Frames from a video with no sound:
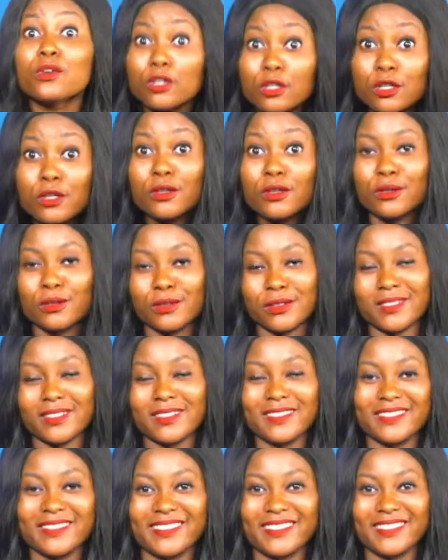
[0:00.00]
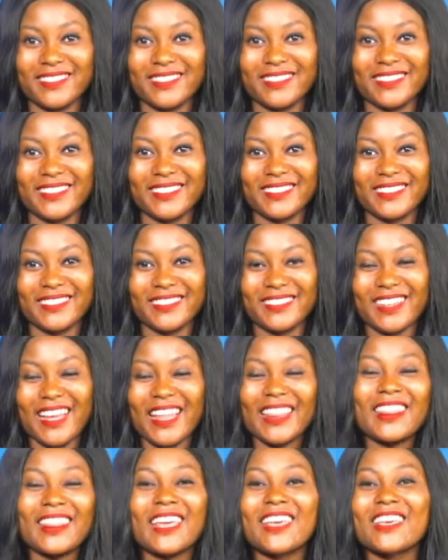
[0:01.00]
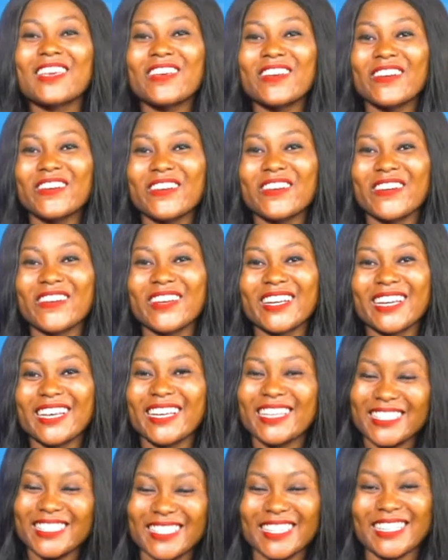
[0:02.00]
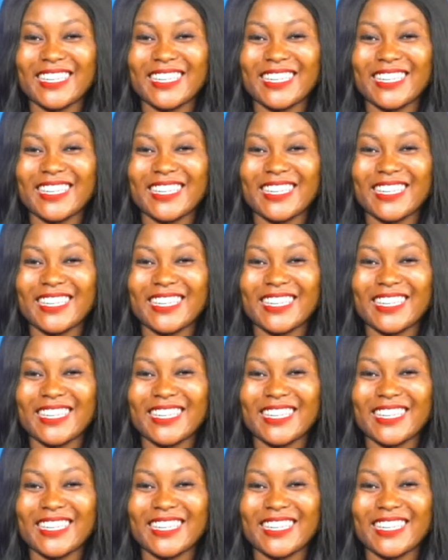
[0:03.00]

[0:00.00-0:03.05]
could. Thank you. Till